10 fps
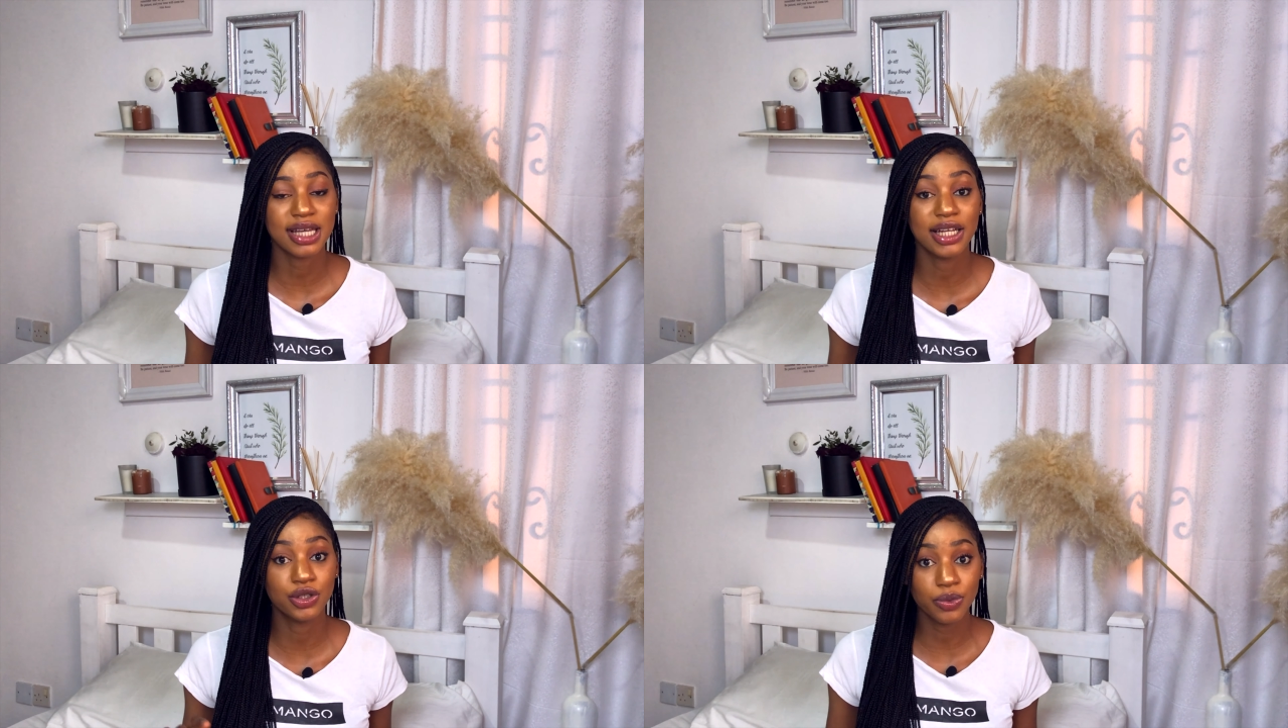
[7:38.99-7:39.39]

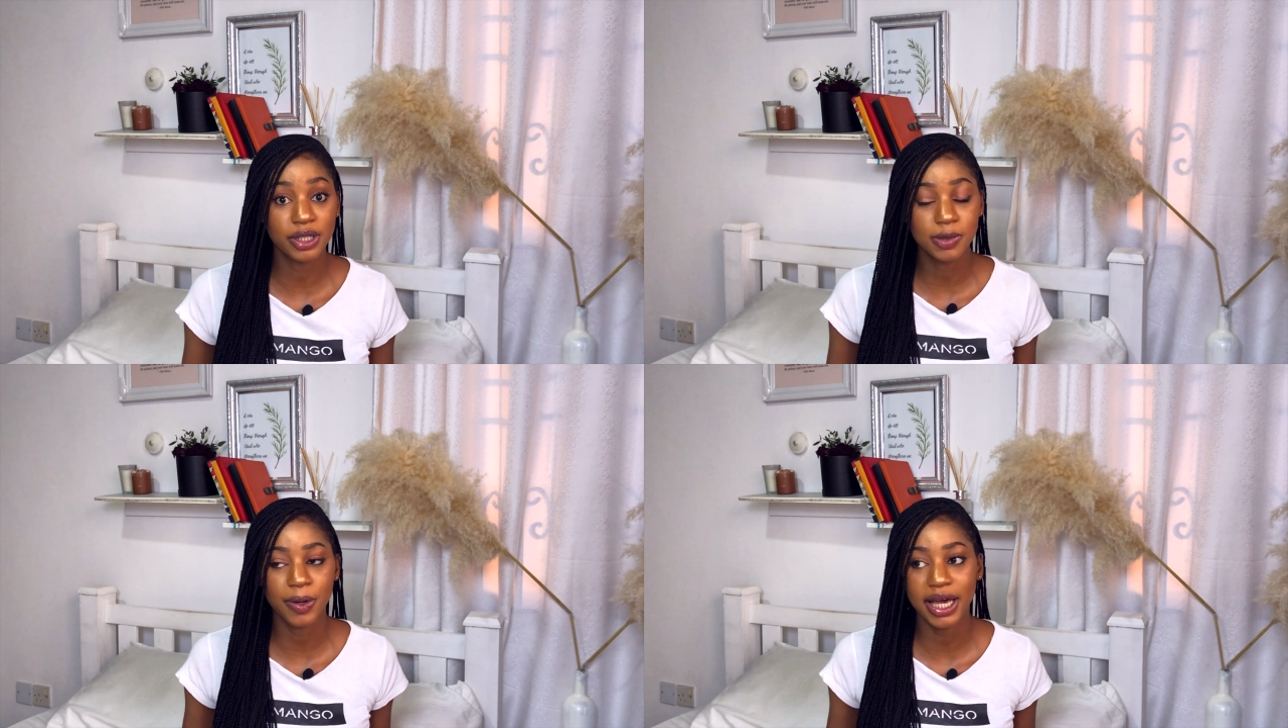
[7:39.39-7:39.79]
I do
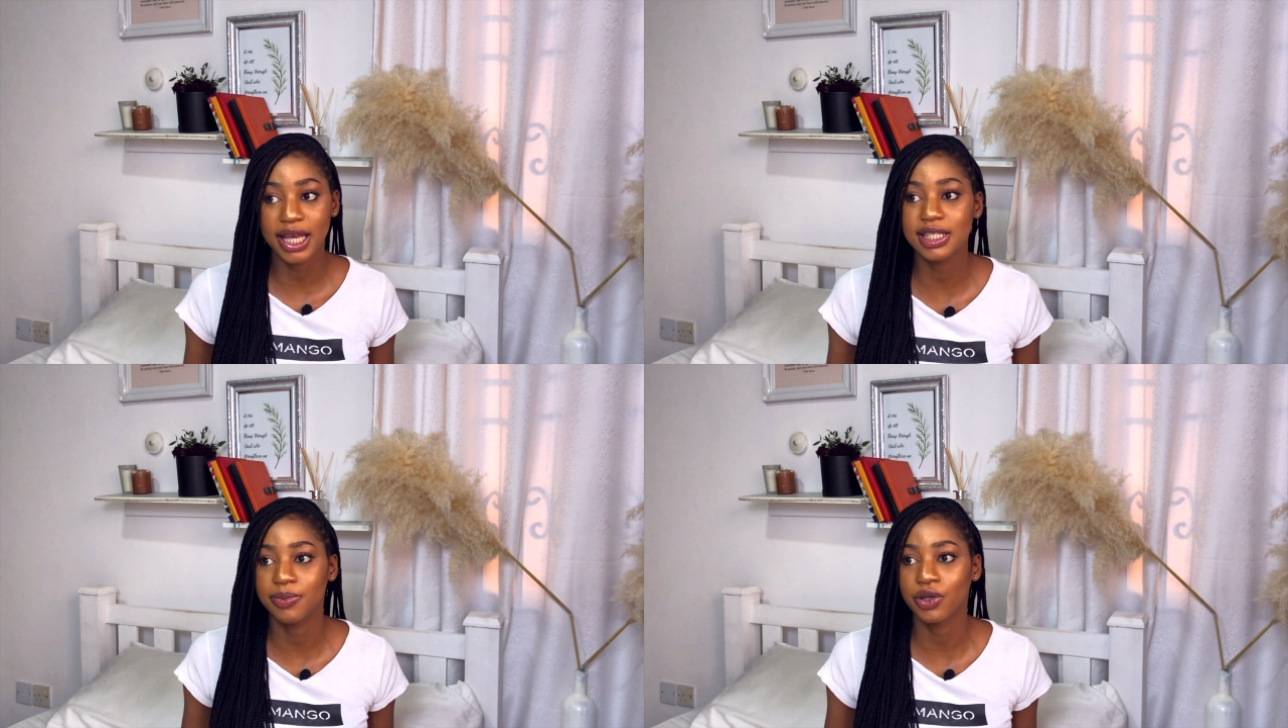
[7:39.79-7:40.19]
it, but I
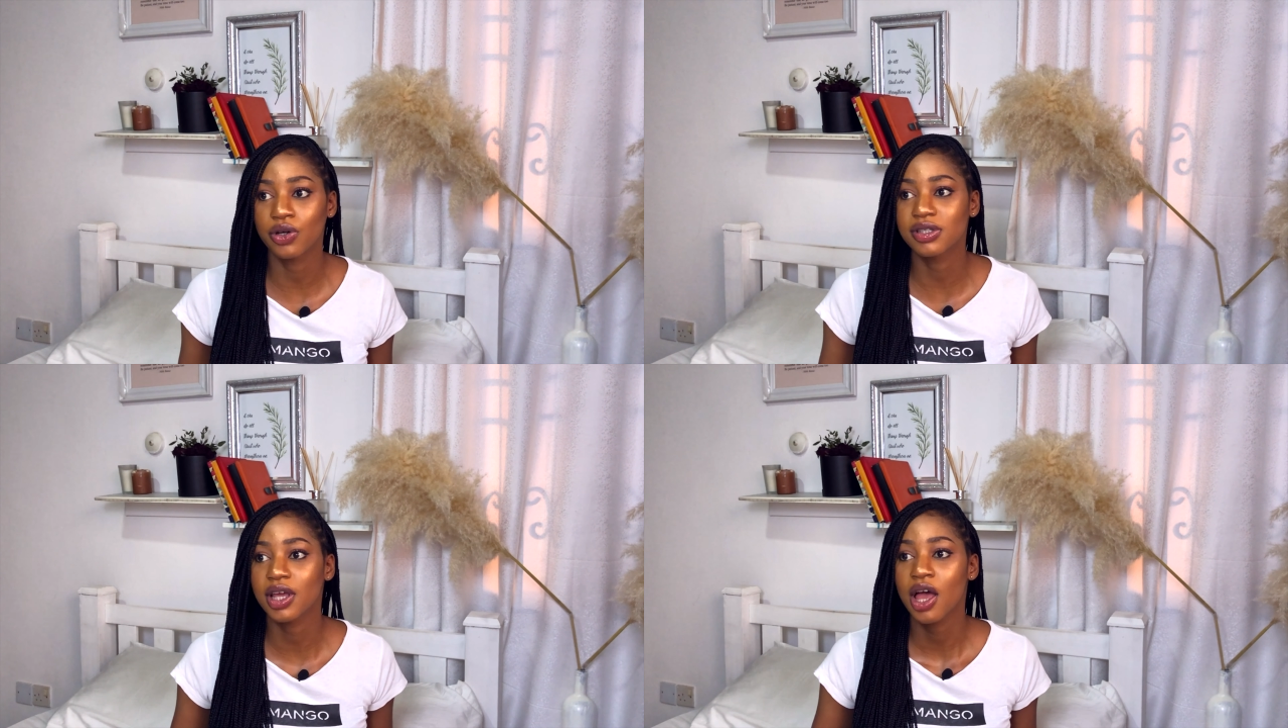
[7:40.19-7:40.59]
hate it
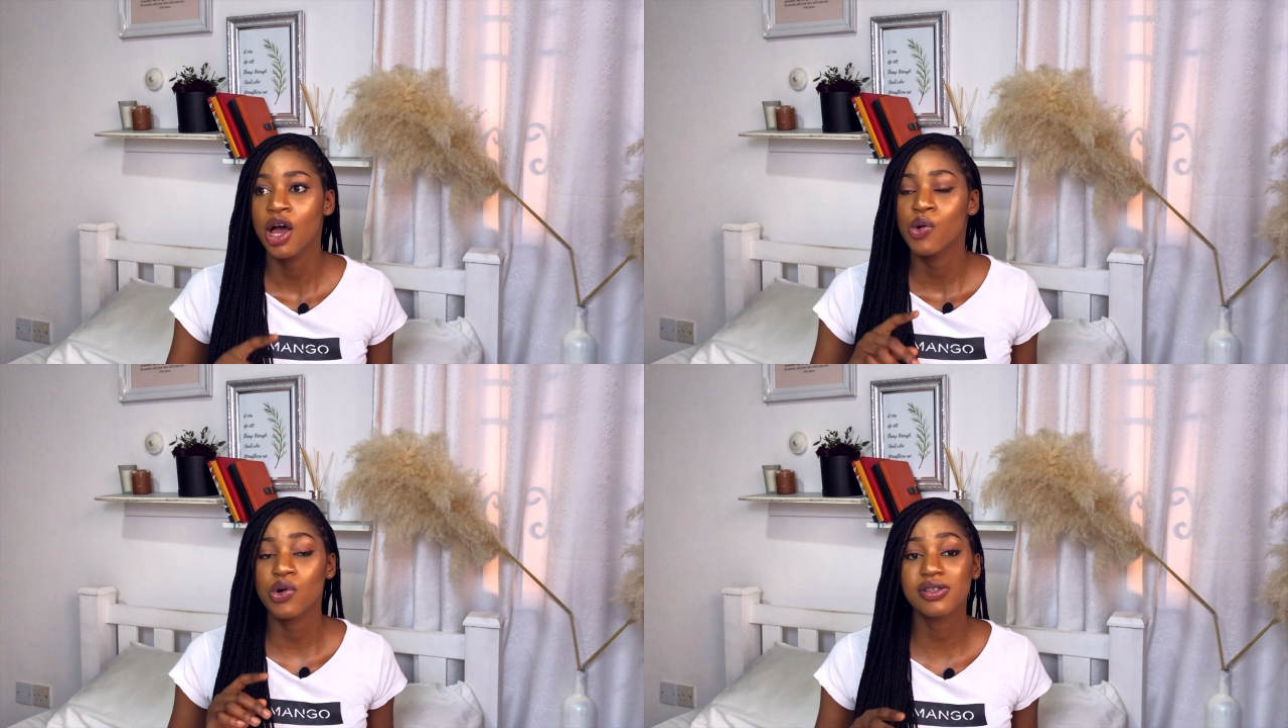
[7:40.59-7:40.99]
because
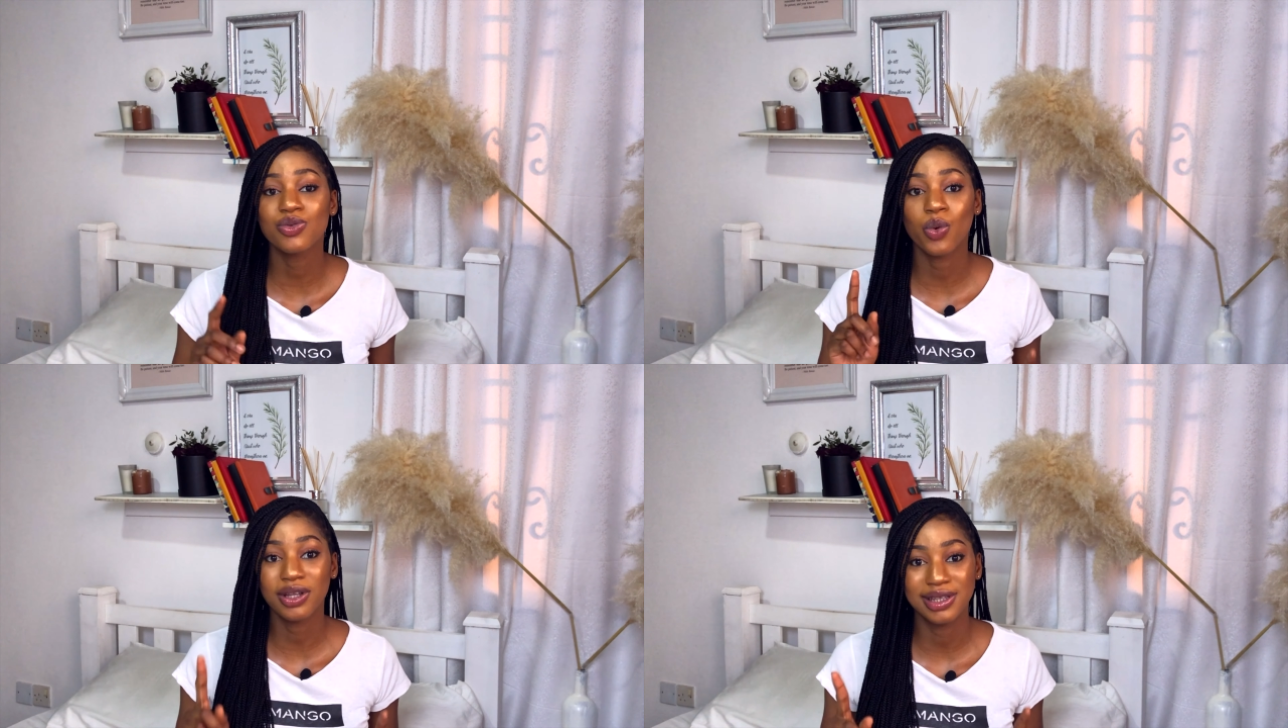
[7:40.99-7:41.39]

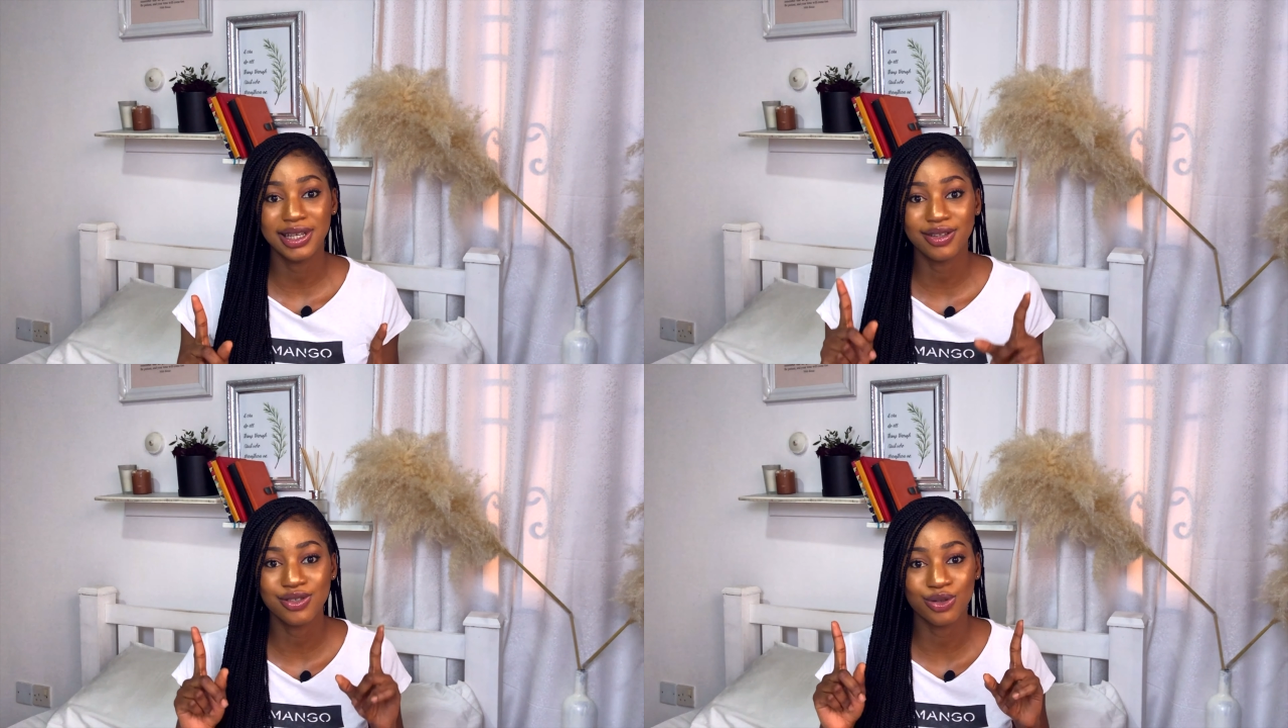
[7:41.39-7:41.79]
once one
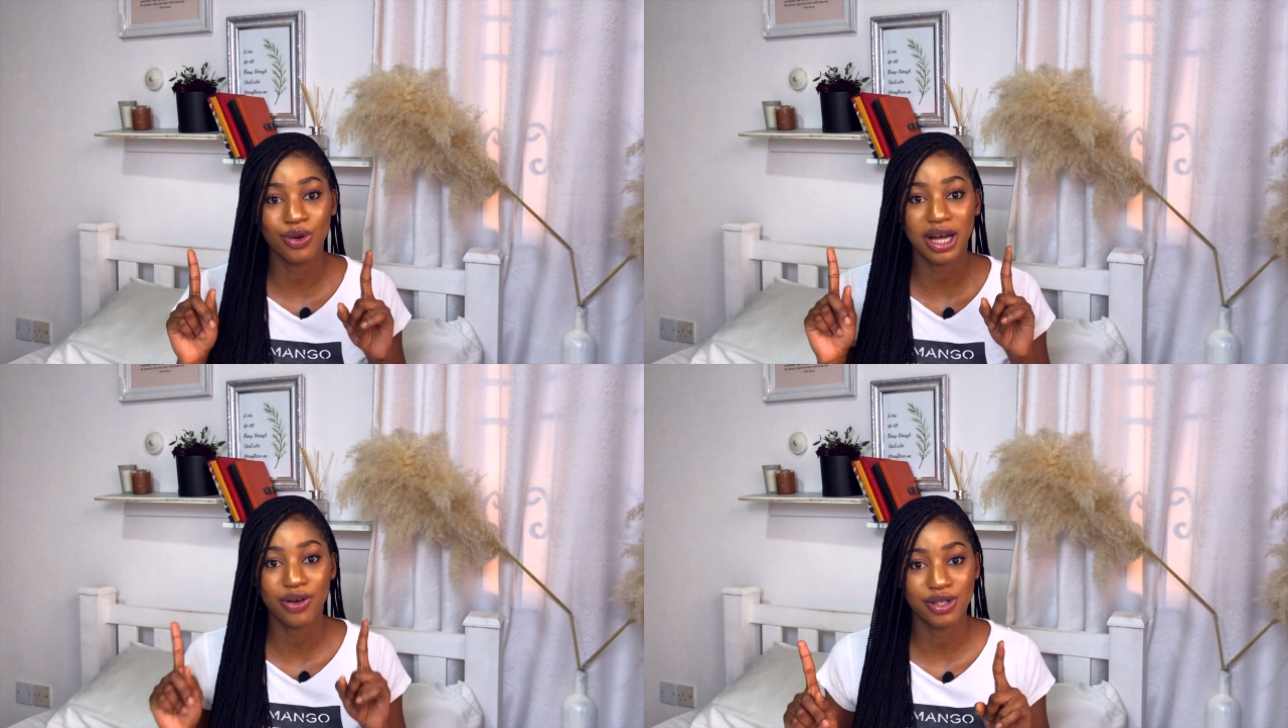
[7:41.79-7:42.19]
thing doesn't
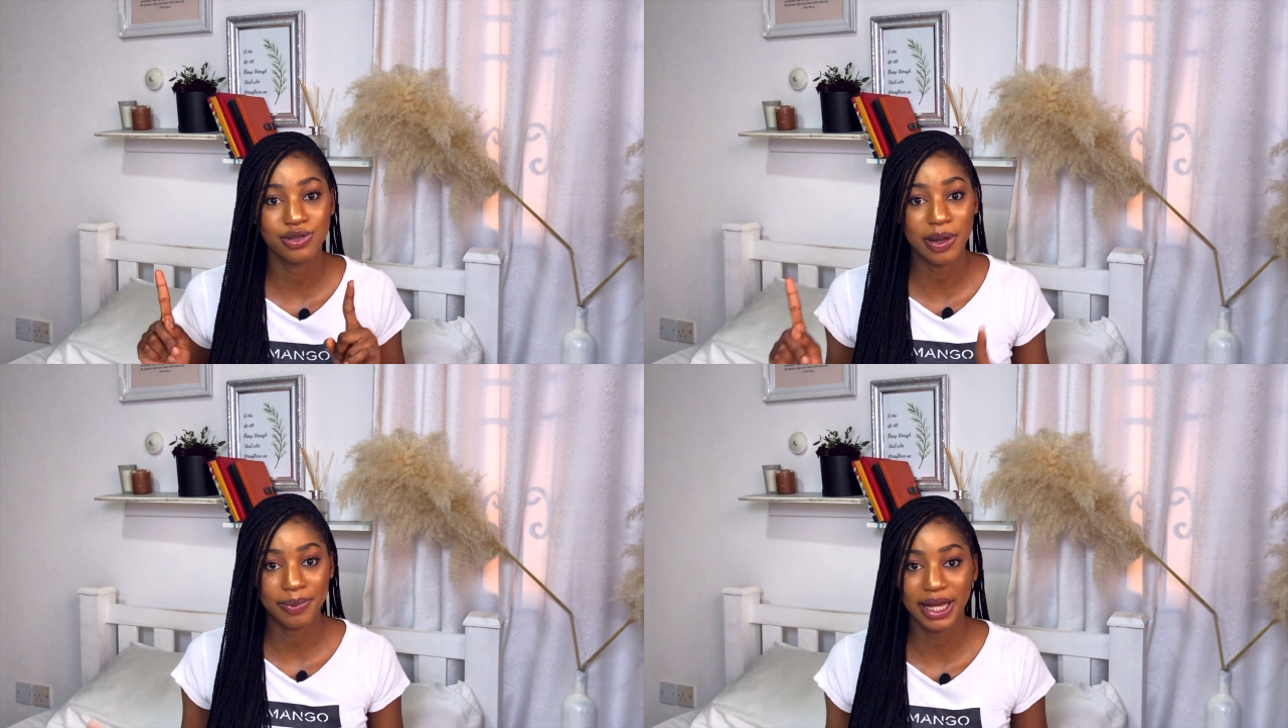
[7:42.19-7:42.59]
go according
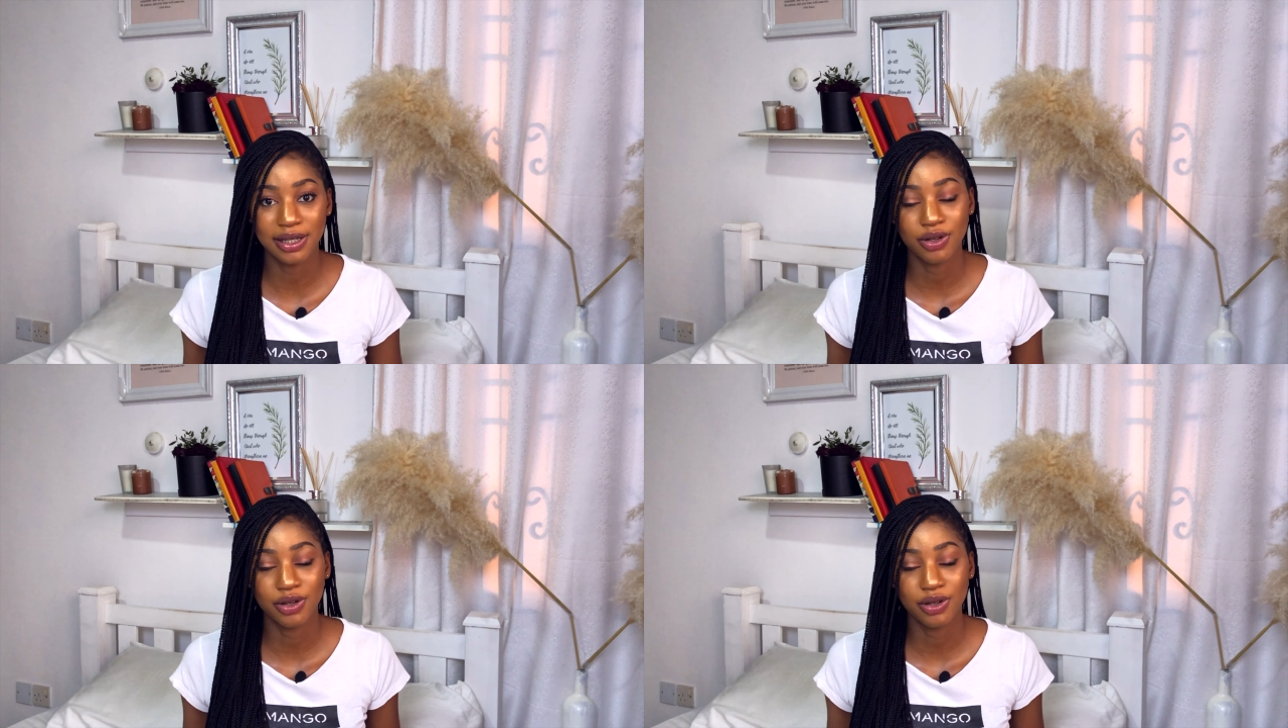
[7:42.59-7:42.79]
to my plan,